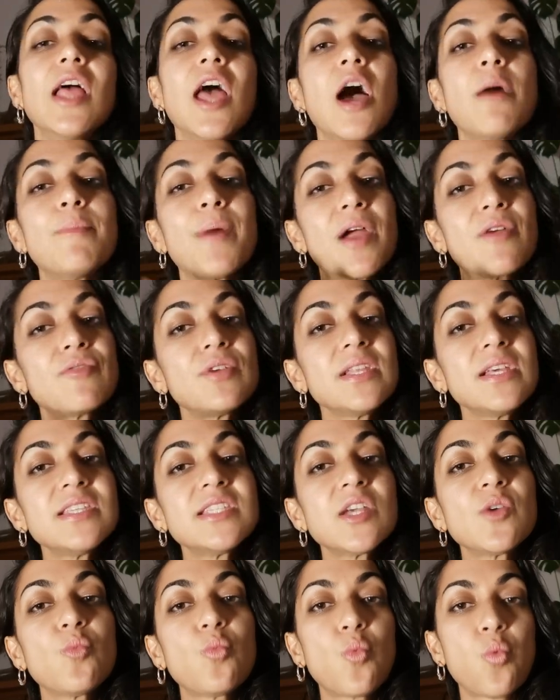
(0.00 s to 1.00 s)
And by
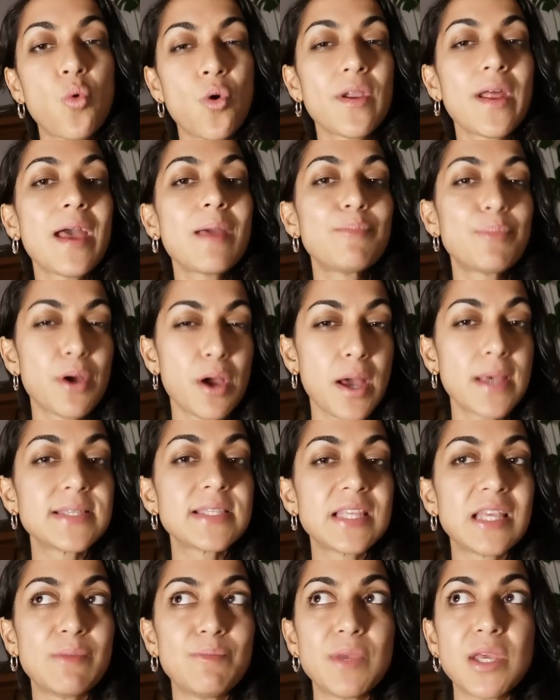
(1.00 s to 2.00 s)
releasing, what I
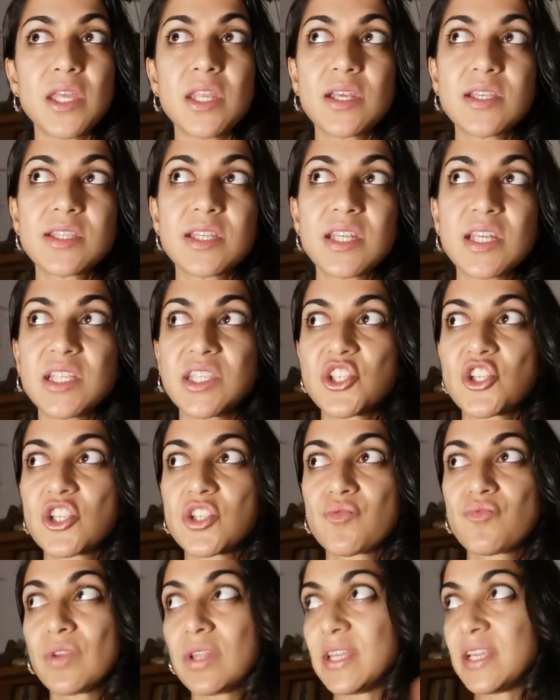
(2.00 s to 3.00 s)
personally mean isn't it's
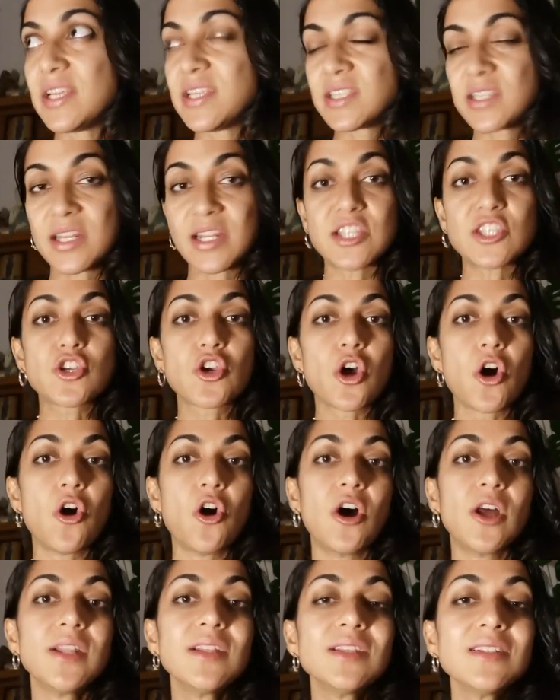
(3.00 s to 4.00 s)
just released and it's
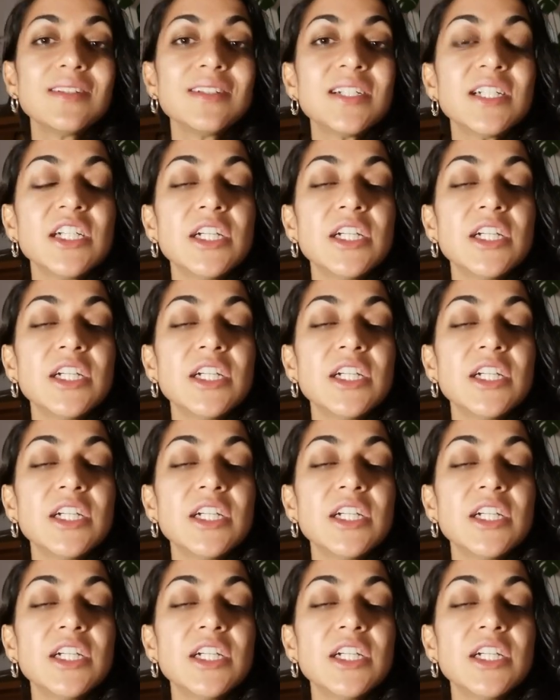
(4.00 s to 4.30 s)
gone.